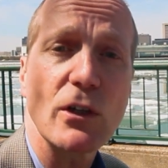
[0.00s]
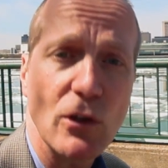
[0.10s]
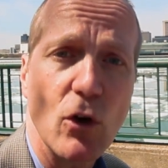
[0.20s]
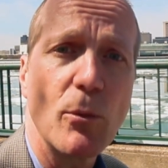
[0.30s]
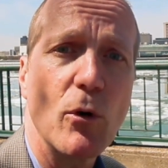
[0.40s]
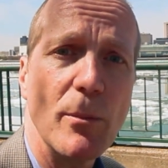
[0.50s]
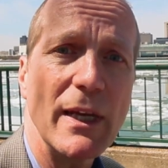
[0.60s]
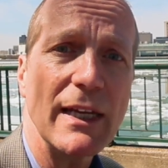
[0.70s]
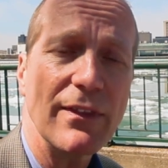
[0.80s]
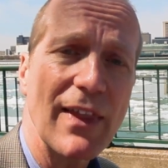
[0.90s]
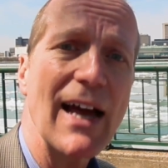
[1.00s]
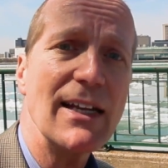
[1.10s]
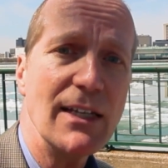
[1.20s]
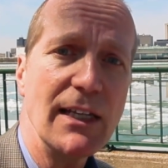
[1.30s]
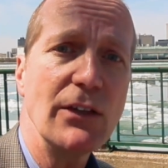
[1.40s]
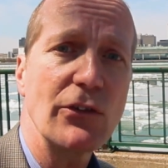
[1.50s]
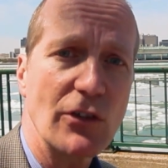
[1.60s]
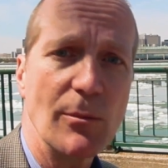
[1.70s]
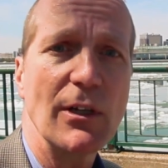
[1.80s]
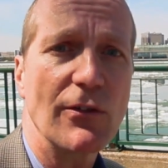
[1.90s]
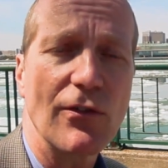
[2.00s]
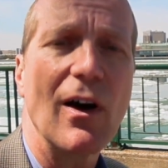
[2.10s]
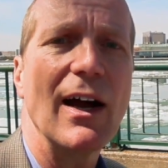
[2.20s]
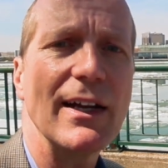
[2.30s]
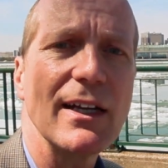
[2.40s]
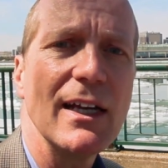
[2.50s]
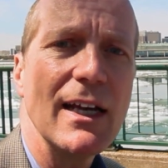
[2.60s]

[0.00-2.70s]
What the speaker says: global mean? That needs to be defined.